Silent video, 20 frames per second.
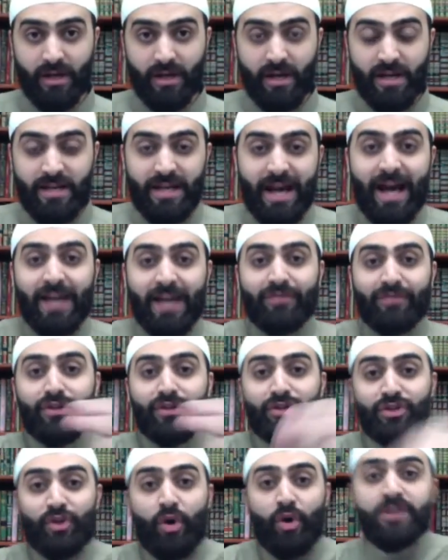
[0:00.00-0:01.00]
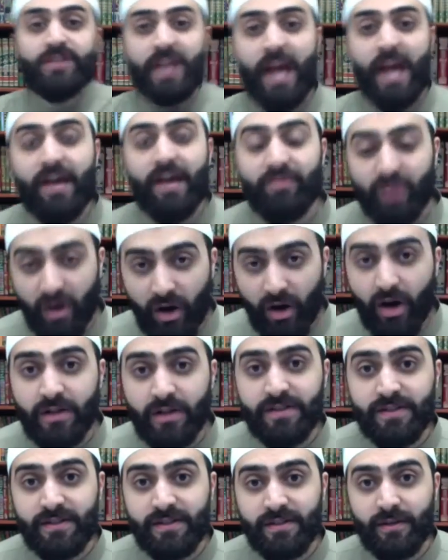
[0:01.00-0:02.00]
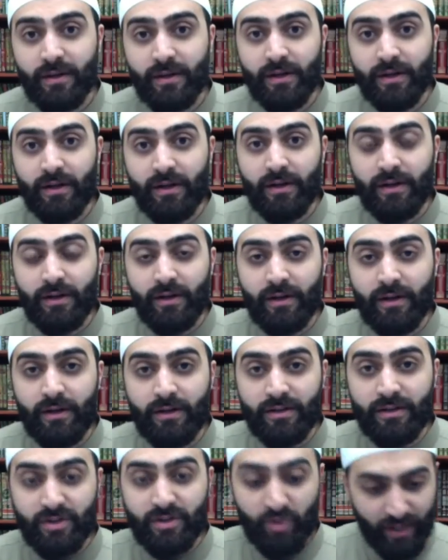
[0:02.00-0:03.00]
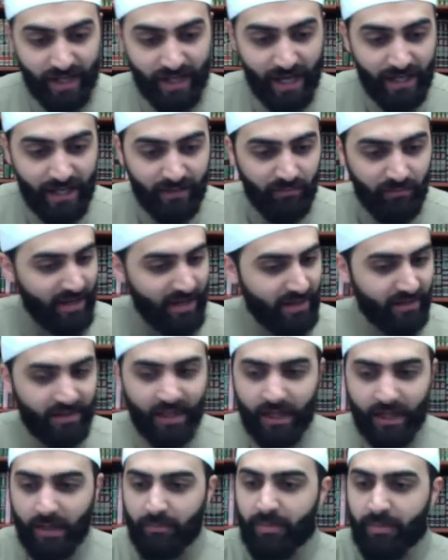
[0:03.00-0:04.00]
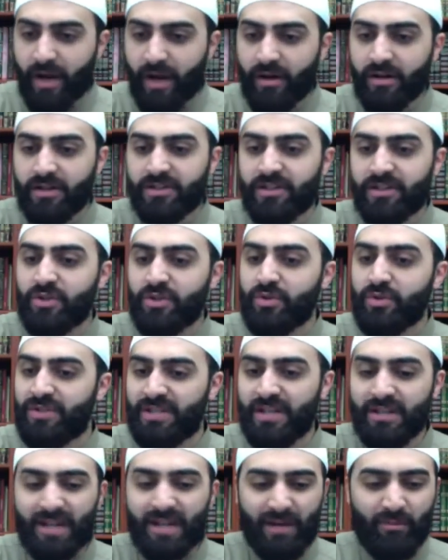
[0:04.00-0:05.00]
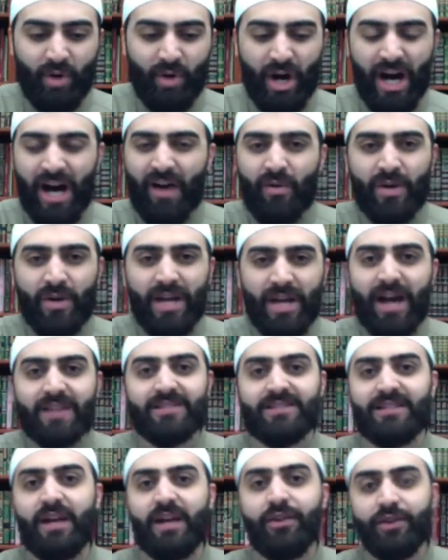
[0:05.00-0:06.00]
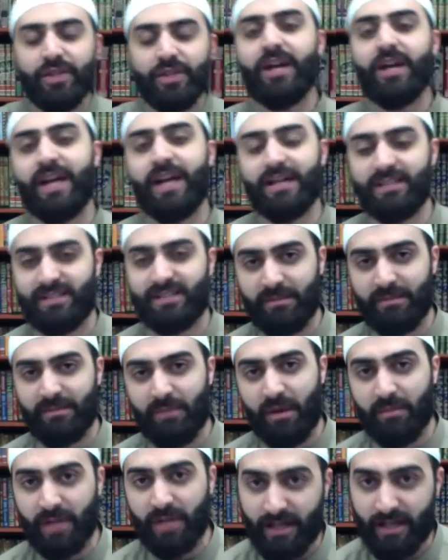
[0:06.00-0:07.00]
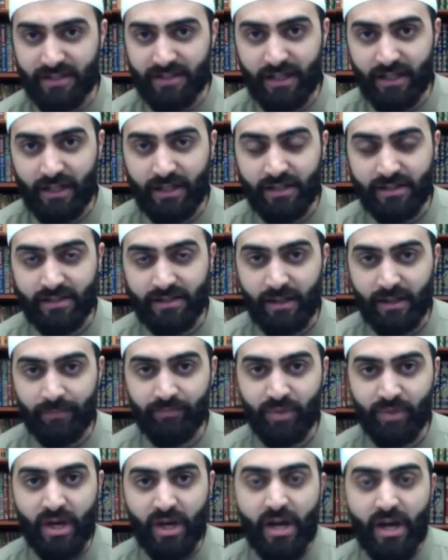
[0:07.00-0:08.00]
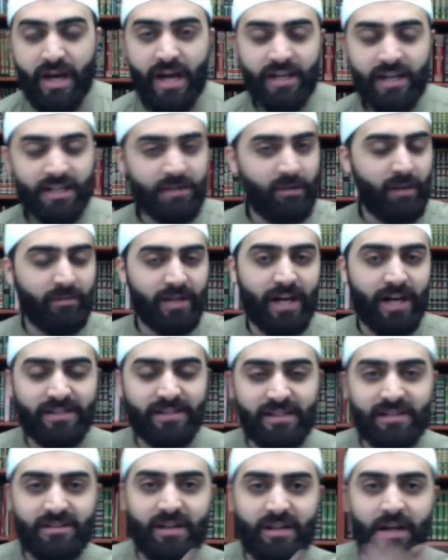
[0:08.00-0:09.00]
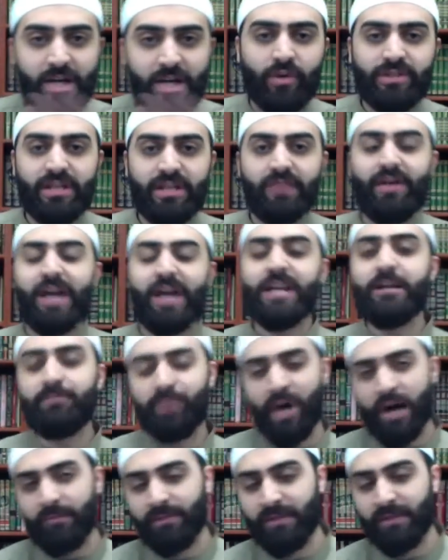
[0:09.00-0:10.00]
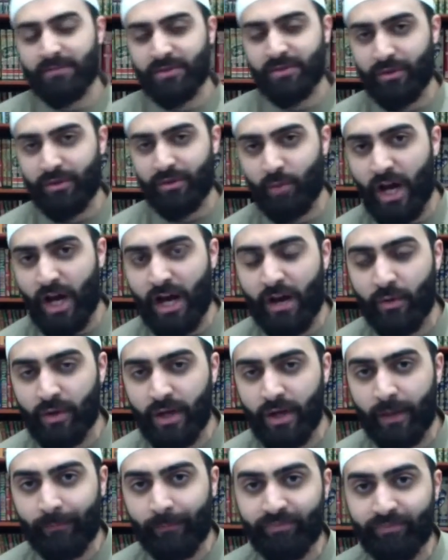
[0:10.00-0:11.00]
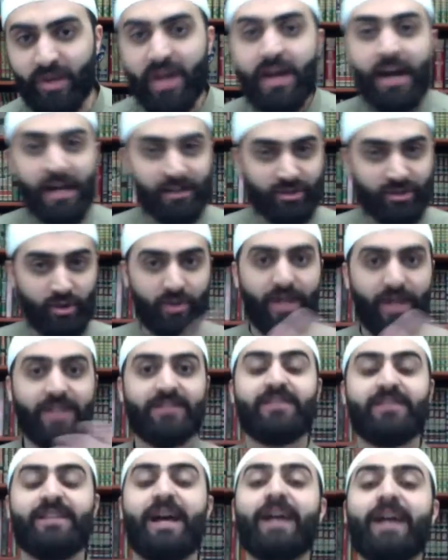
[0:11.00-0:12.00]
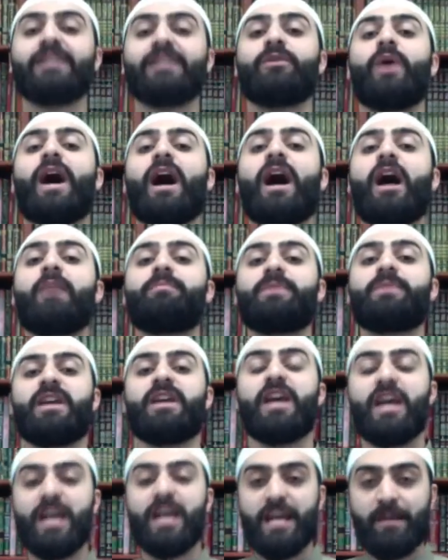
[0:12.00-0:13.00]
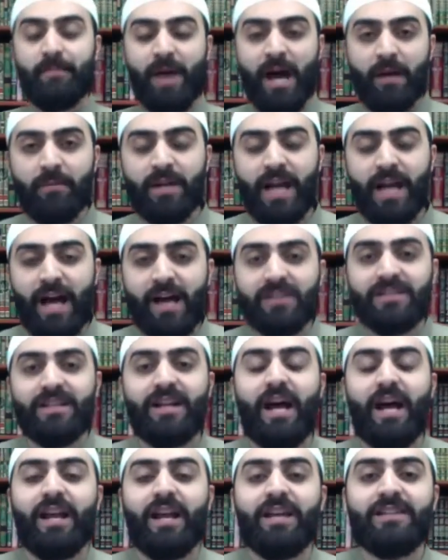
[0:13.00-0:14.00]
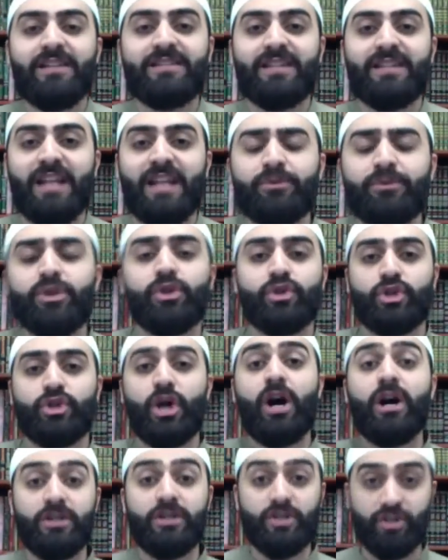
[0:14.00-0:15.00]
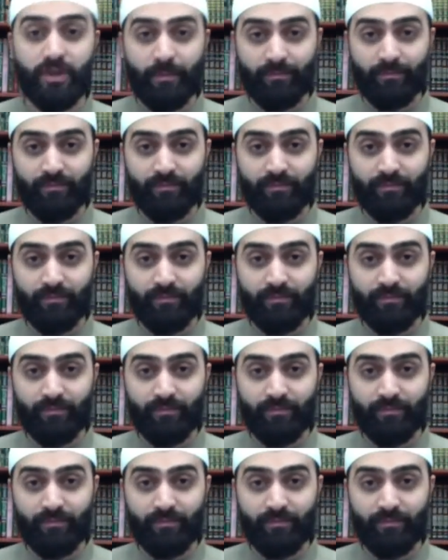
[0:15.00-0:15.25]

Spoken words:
He had the swords and the hearts. So again, making that comparison, you see that Muawiyah has nothing against Imam al-Hasan alayhi salam. And Imam al-Hasan is not going to have any problems with Muawiyah. And so that's exactly what happened. Imam al-Hasan alayhi salam took charge.